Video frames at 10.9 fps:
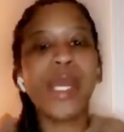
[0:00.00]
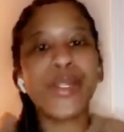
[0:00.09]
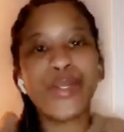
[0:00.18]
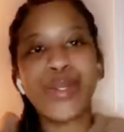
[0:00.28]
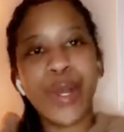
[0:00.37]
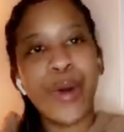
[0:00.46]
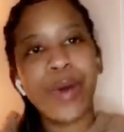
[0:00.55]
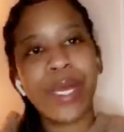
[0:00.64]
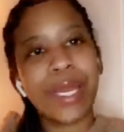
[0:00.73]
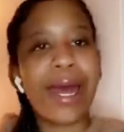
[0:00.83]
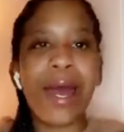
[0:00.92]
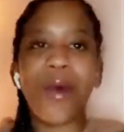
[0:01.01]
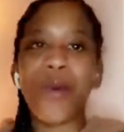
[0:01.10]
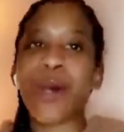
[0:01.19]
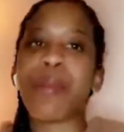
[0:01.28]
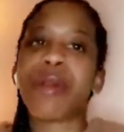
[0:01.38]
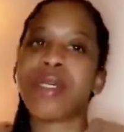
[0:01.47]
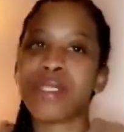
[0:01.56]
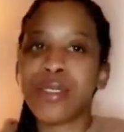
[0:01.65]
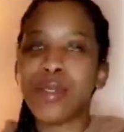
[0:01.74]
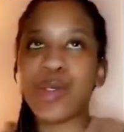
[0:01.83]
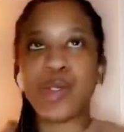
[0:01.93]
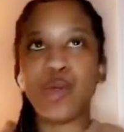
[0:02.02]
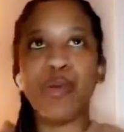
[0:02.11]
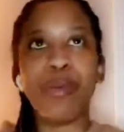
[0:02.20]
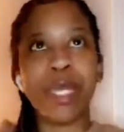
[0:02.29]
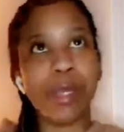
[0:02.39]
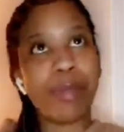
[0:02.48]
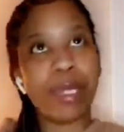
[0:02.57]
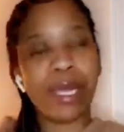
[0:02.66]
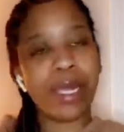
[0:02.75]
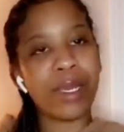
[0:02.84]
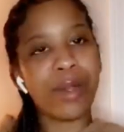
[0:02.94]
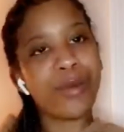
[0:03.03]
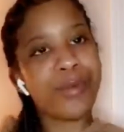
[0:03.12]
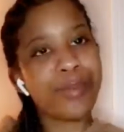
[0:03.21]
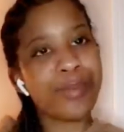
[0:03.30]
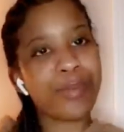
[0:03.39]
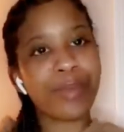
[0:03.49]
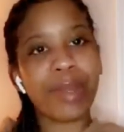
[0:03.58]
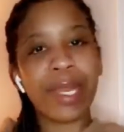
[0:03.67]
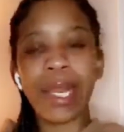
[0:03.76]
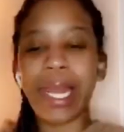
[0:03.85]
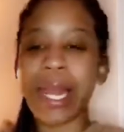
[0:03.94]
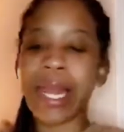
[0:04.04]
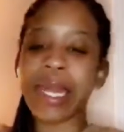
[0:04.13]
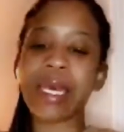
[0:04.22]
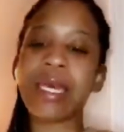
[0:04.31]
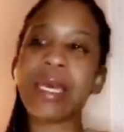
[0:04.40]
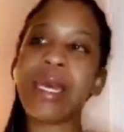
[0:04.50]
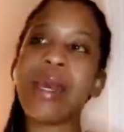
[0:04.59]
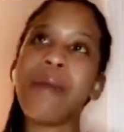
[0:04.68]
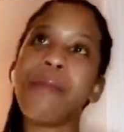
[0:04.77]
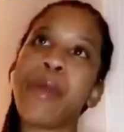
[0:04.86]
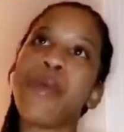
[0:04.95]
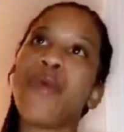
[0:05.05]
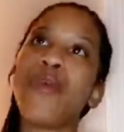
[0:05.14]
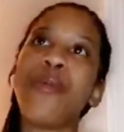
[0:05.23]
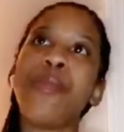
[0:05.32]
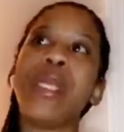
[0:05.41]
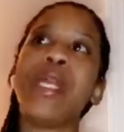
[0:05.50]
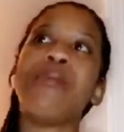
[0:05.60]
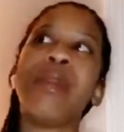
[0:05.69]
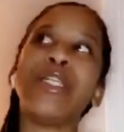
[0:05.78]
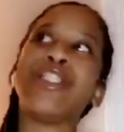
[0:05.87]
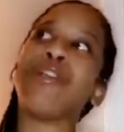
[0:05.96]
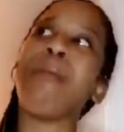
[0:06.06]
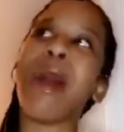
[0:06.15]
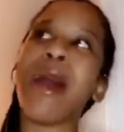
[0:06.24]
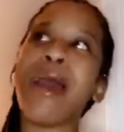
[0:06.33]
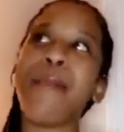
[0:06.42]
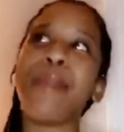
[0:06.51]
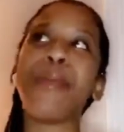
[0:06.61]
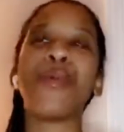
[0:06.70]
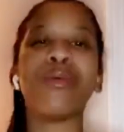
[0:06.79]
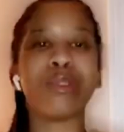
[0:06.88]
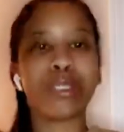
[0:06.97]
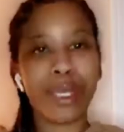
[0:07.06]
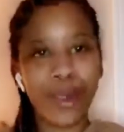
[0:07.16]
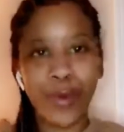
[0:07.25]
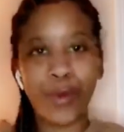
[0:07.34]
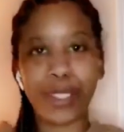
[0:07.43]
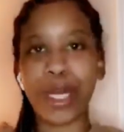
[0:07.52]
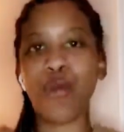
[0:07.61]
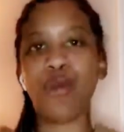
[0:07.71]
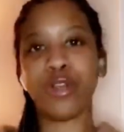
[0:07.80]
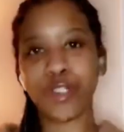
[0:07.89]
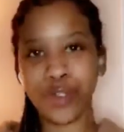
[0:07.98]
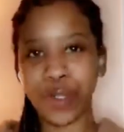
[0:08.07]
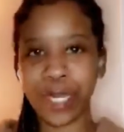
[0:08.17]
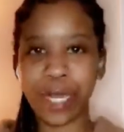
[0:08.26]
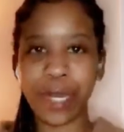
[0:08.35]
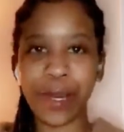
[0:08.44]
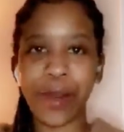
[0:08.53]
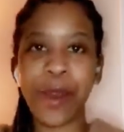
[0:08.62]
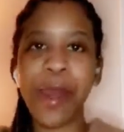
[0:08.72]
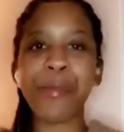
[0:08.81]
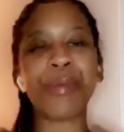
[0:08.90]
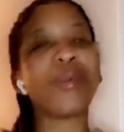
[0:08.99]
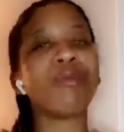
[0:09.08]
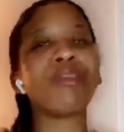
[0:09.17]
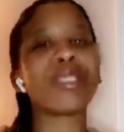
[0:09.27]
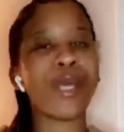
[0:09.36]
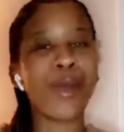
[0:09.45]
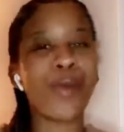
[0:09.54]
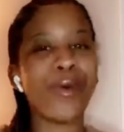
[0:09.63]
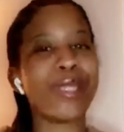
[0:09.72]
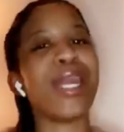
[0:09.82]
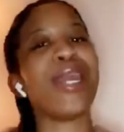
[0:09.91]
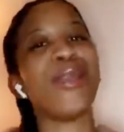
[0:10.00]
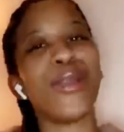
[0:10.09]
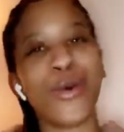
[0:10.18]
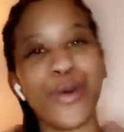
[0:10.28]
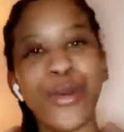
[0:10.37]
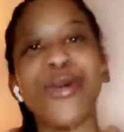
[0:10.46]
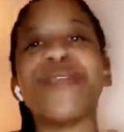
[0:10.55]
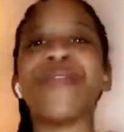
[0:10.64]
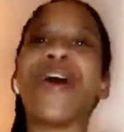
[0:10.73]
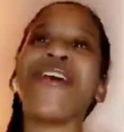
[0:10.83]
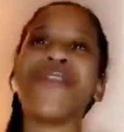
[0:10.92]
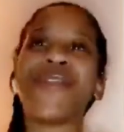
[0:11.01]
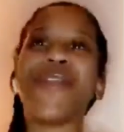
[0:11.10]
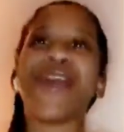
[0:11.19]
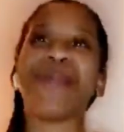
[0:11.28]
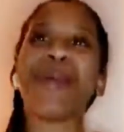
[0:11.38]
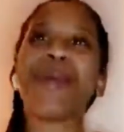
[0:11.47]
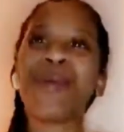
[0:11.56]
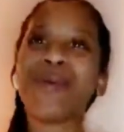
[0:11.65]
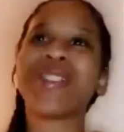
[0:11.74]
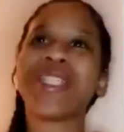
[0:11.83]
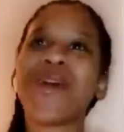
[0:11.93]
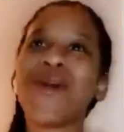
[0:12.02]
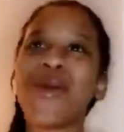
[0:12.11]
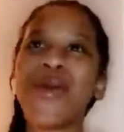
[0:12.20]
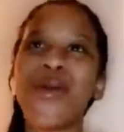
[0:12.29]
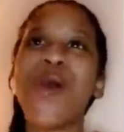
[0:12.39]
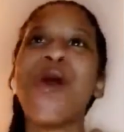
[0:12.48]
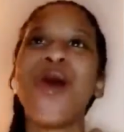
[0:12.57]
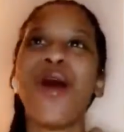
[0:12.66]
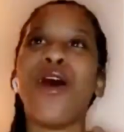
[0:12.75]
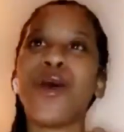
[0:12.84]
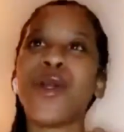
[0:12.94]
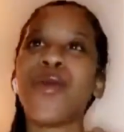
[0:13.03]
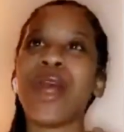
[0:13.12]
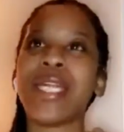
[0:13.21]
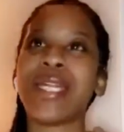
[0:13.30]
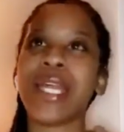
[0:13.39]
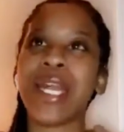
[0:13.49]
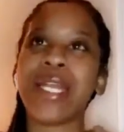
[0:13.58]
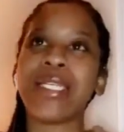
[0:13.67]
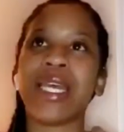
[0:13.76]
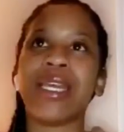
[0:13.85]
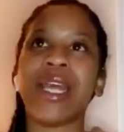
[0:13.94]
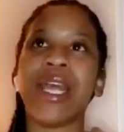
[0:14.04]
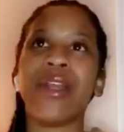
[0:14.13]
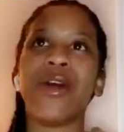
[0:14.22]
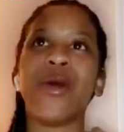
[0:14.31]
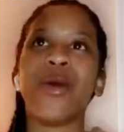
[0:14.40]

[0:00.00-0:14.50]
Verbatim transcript: Don't allow a person to manipulate you. Like, People will manipulate your mind. People will tell you what they want you to hear. People will tell you what they know you'll fall for. People will tell you all the right things that they know